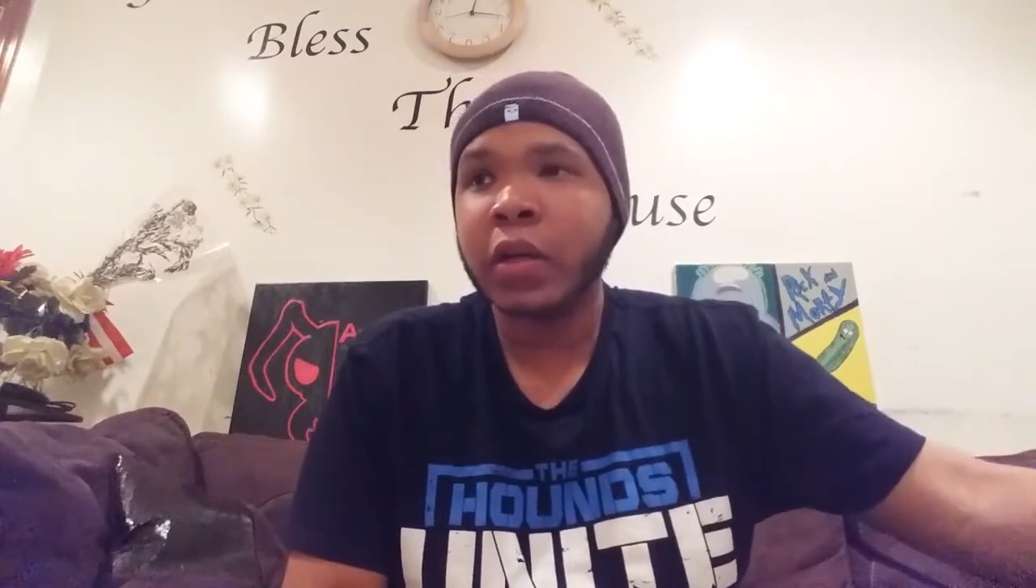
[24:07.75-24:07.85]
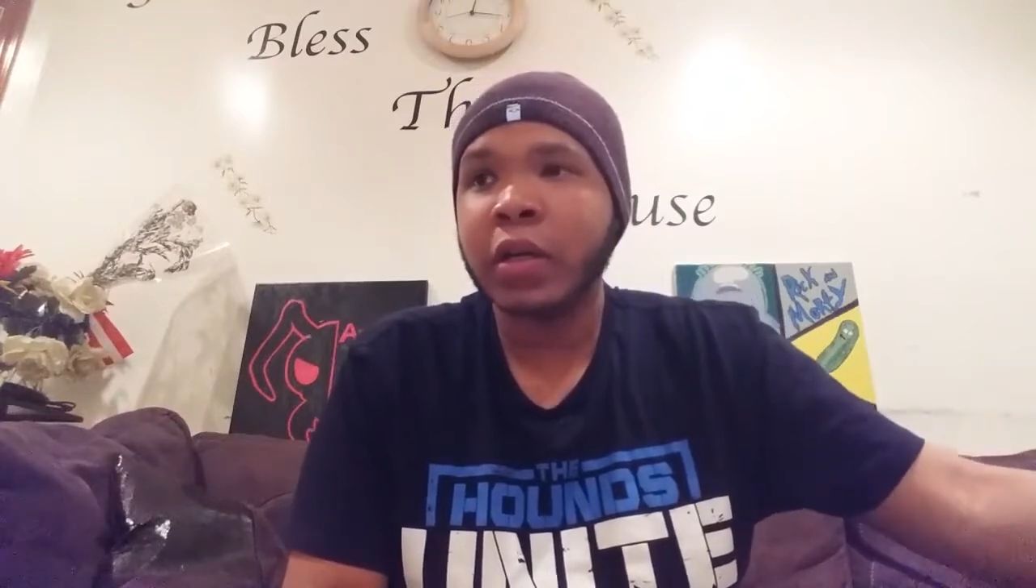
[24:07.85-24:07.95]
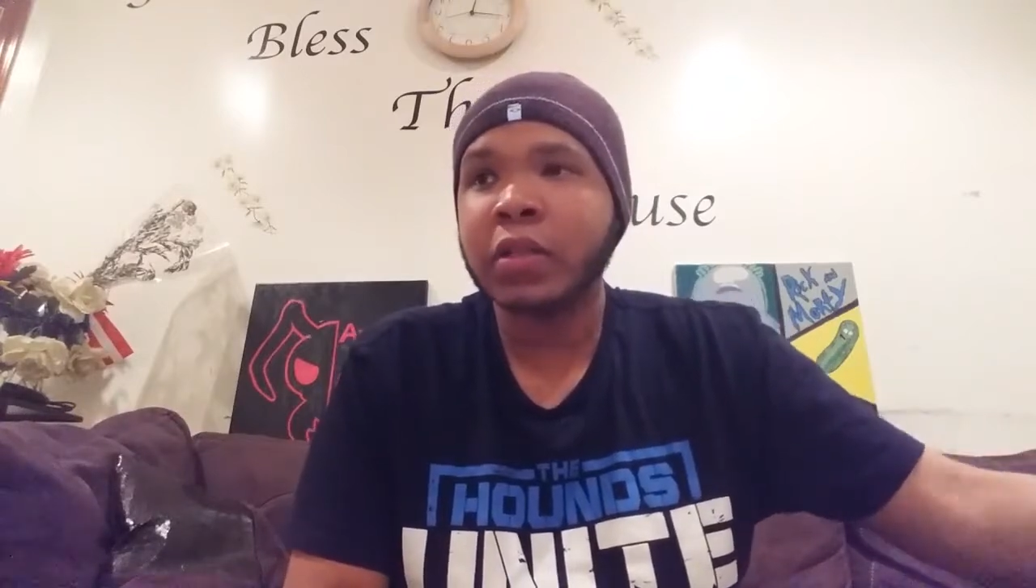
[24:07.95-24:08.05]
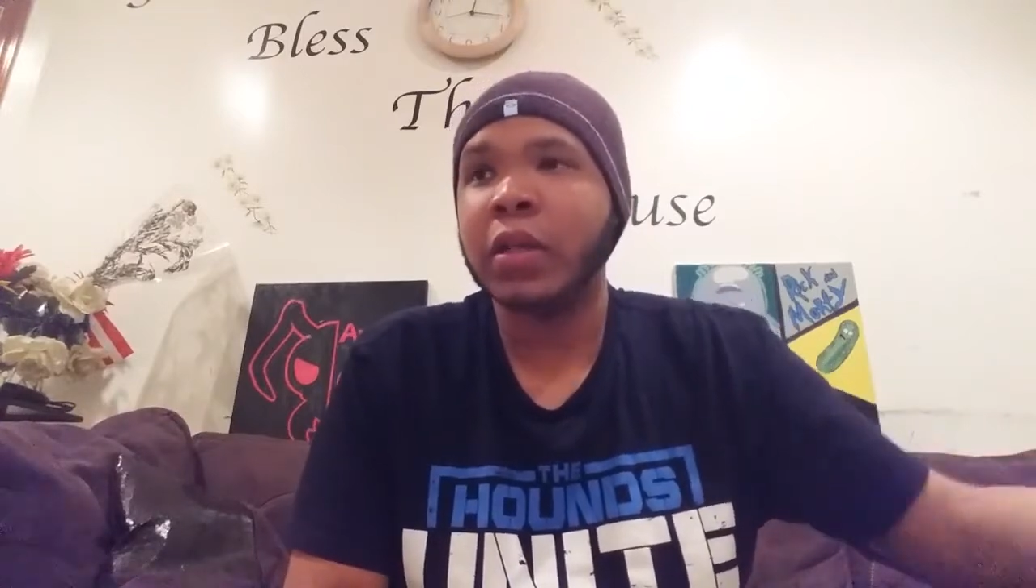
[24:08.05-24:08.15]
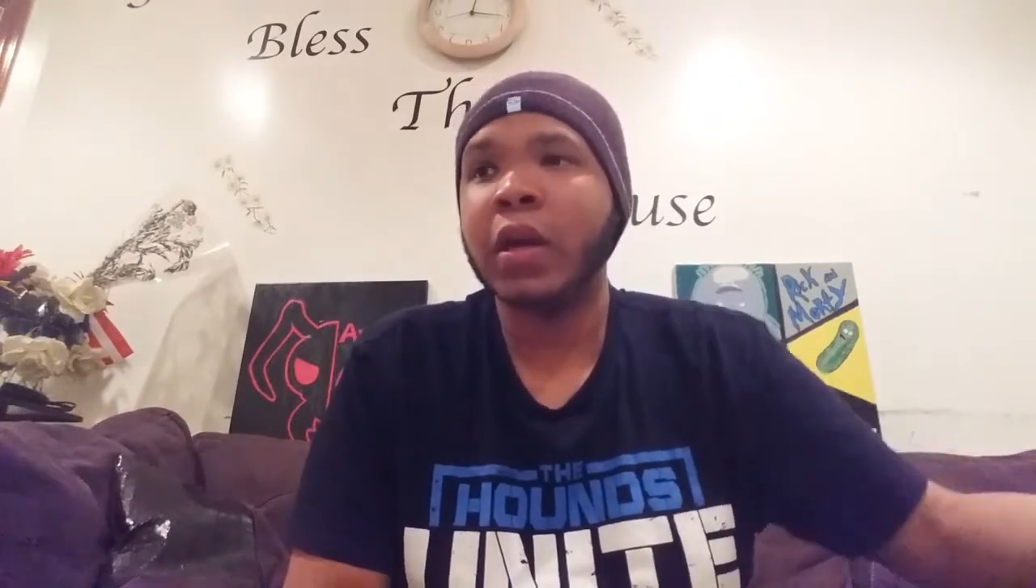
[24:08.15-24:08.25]

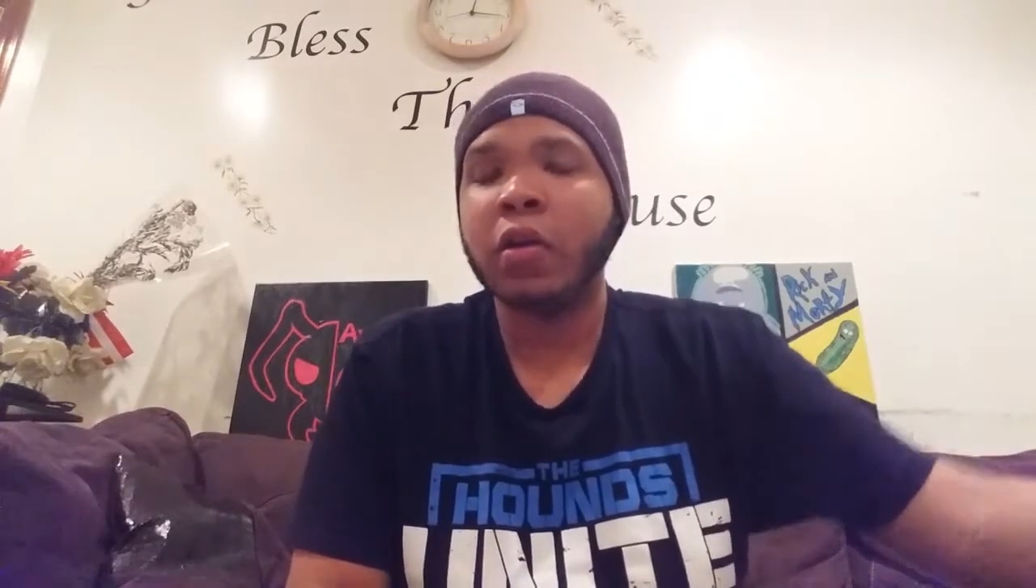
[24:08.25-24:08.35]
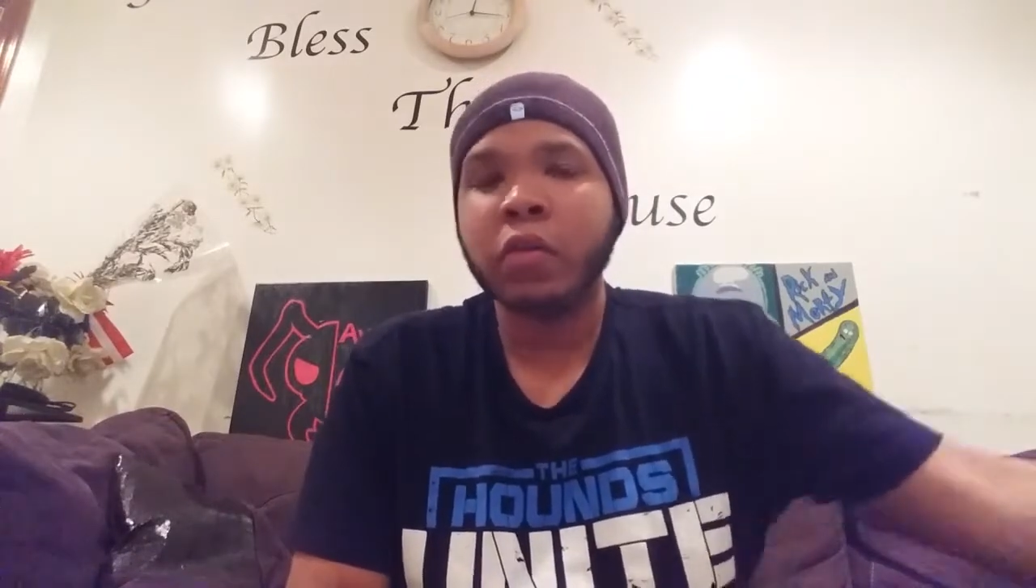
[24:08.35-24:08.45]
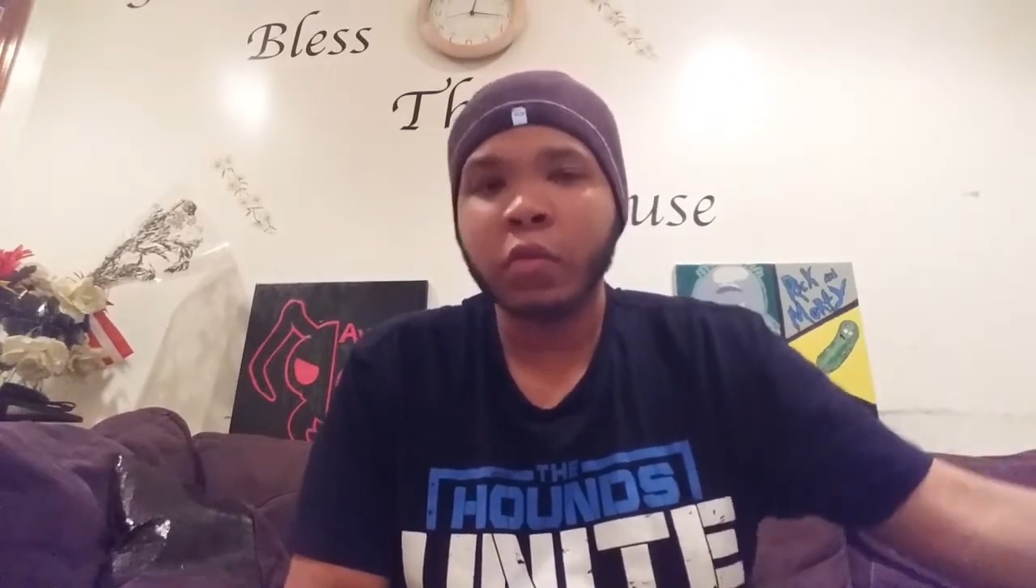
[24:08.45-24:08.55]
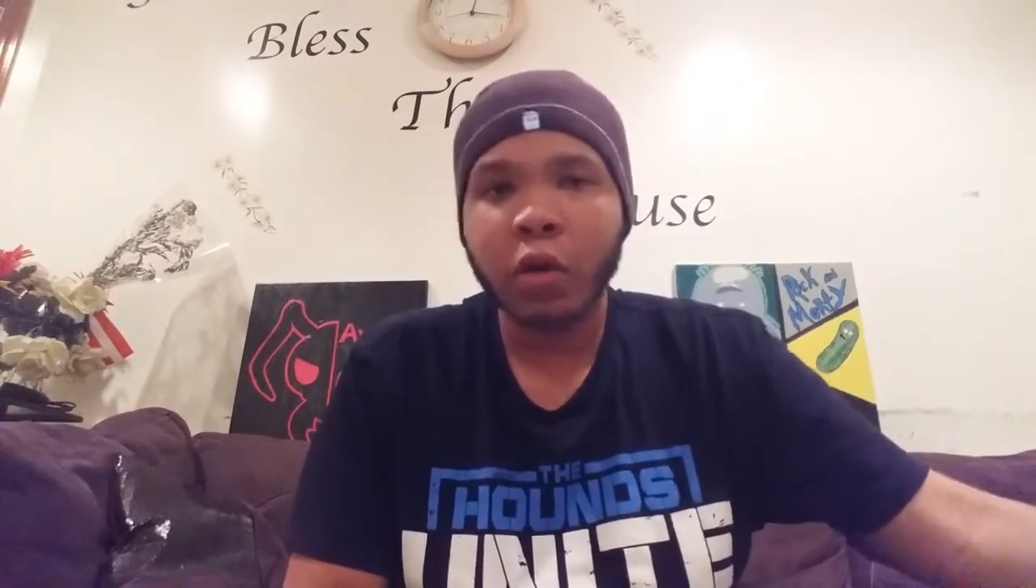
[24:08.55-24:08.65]
Because they are in